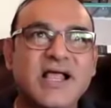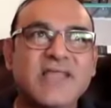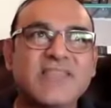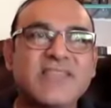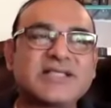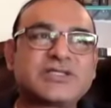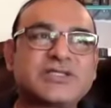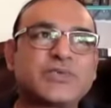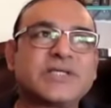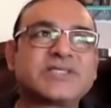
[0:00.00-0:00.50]

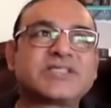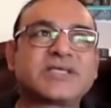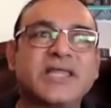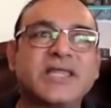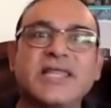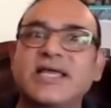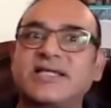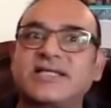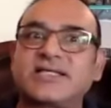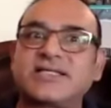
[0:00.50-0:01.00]
That's where
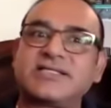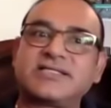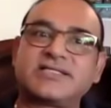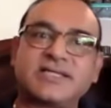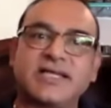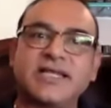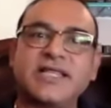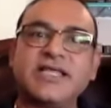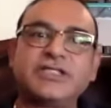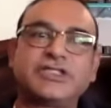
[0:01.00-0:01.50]
selectors,
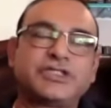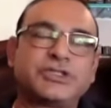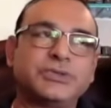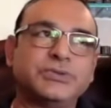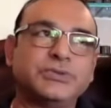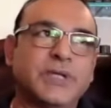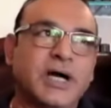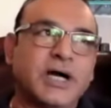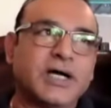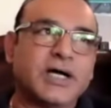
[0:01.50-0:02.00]
they need to
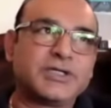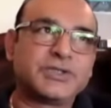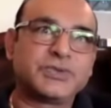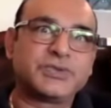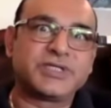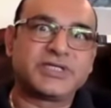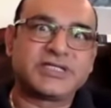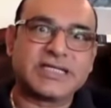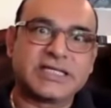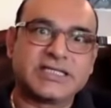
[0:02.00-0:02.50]
do
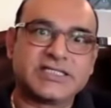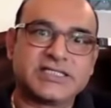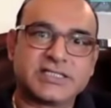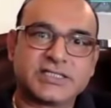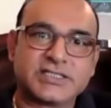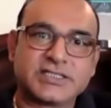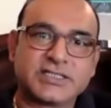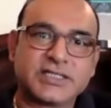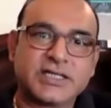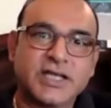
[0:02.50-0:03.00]
the
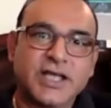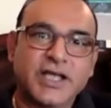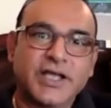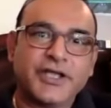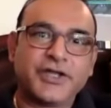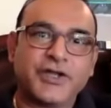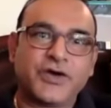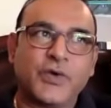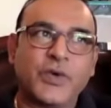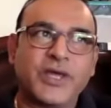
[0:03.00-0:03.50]
diligence.
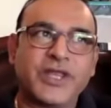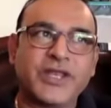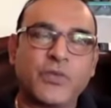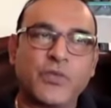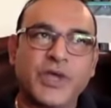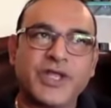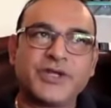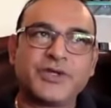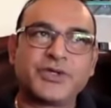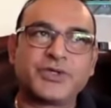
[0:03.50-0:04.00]
You know,
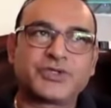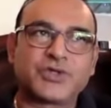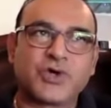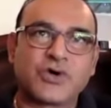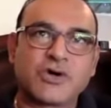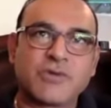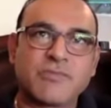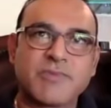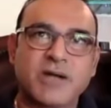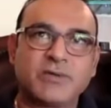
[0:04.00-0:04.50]
when you
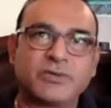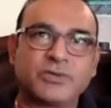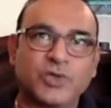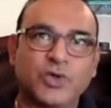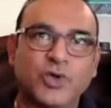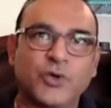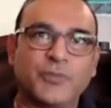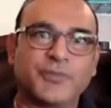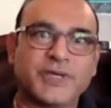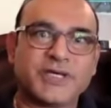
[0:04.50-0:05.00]
talk about
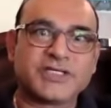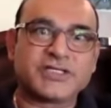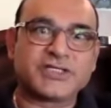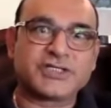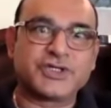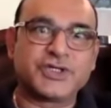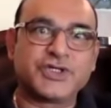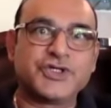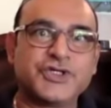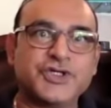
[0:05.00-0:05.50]
openers,
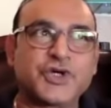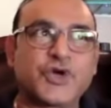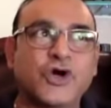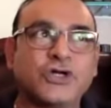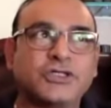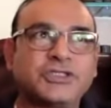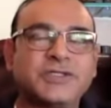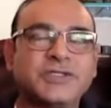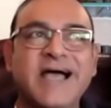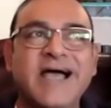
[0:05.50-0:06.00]
you
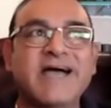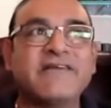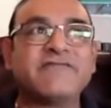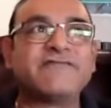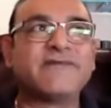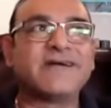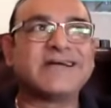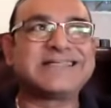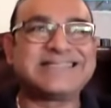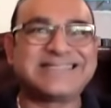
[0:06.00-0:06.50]
got to have
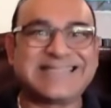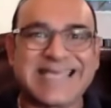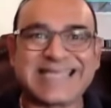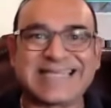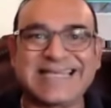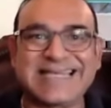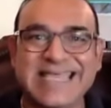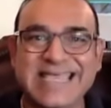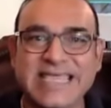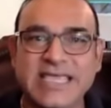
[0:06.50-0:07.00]

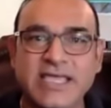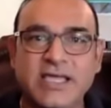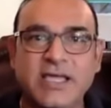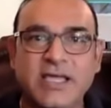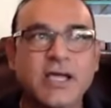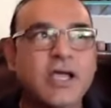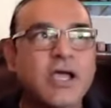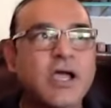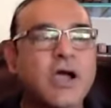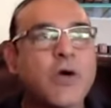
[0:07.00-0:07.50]
technique,
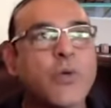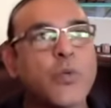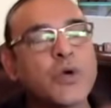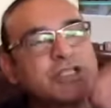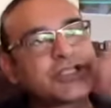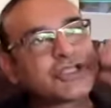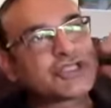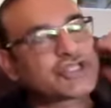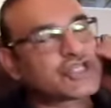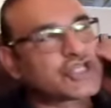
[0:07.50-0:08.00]

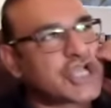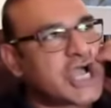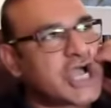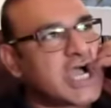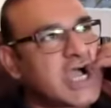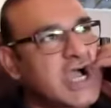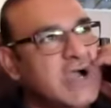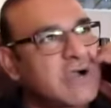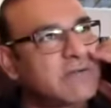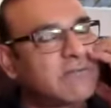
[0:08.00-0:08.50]
which,
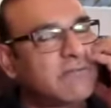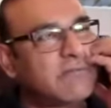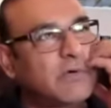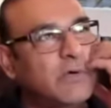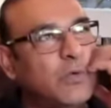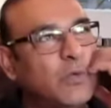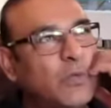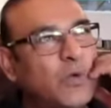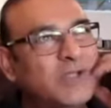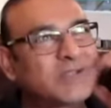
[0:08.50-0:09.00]

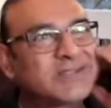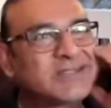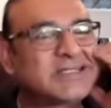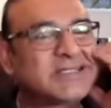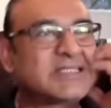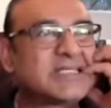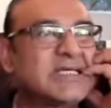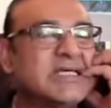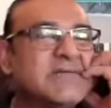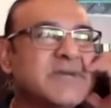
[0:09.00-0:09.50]
what the
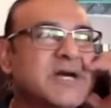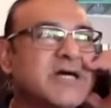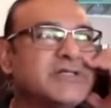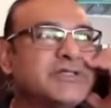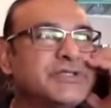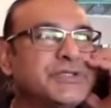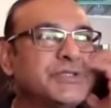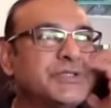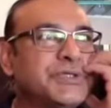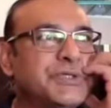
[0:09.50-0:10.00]
term I
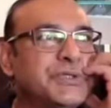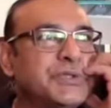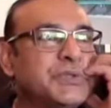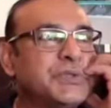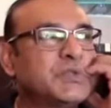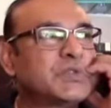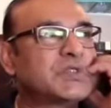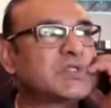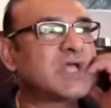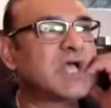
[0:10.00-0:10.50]
should
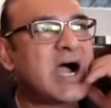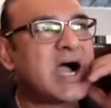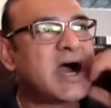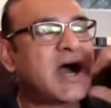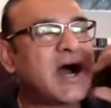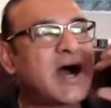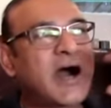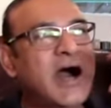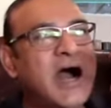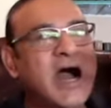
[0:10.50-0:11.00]
use,
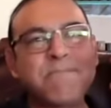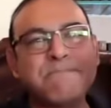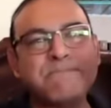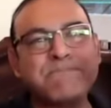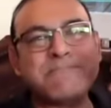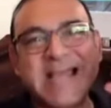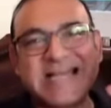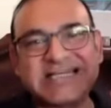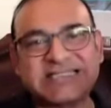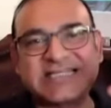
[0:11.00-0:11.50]

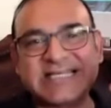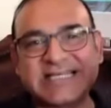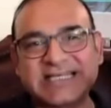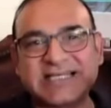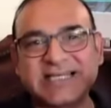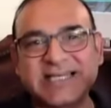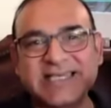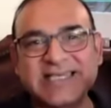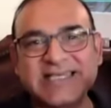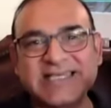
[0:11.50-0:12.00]

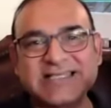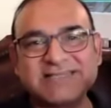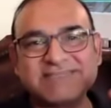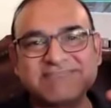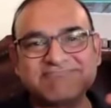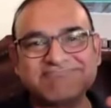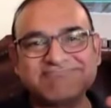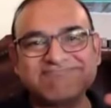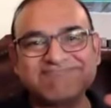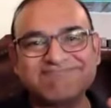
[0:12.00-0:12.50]
hermetically
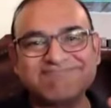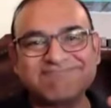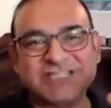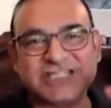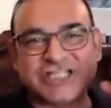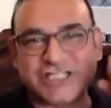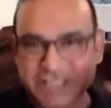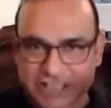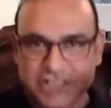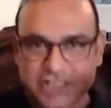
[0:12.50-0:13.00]

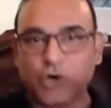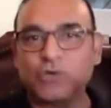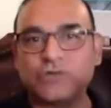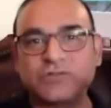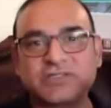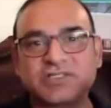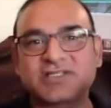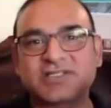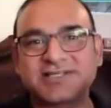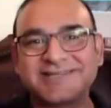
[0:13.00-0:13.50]

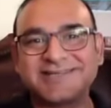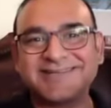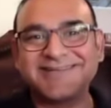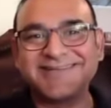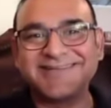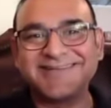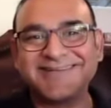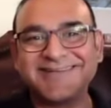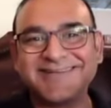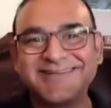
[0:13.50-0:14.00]
closed,
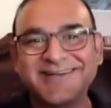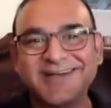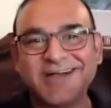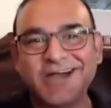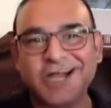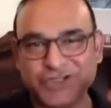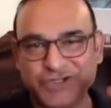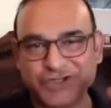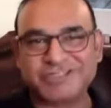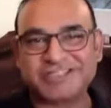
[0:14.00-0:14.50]

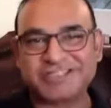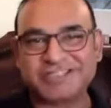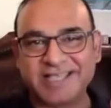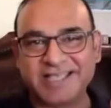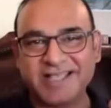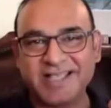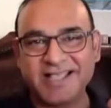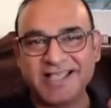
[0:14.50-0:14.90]
I should say,